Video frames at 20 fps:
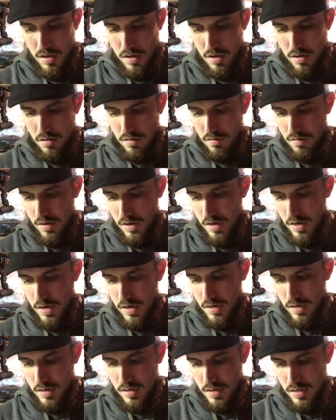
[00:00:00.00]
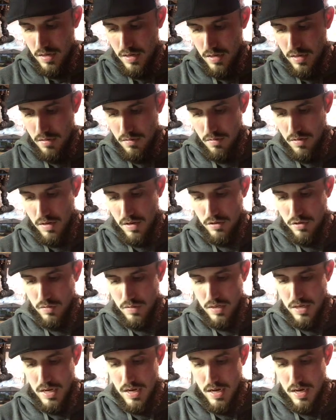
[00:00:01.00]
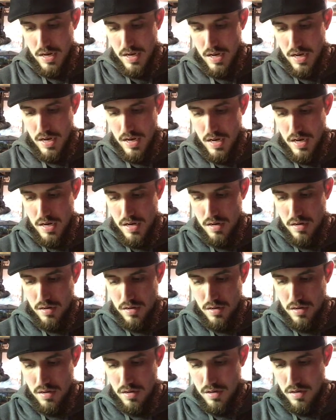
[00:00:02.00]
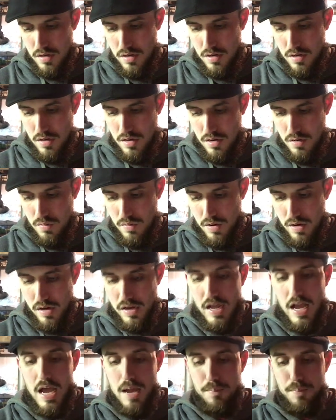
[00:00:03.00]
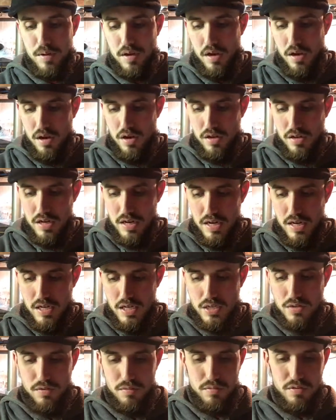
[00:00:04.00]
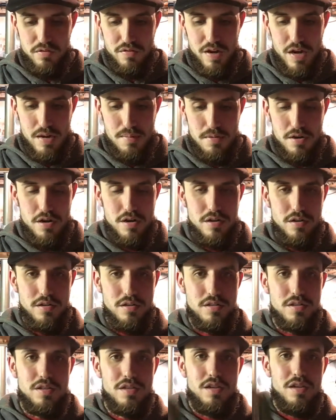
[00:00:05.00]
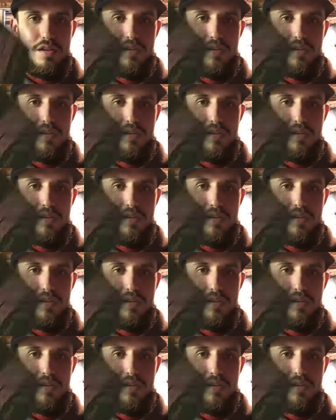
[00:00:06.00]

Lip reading: Alright, what else we got here? We got Happy Holidays from the Rayburns.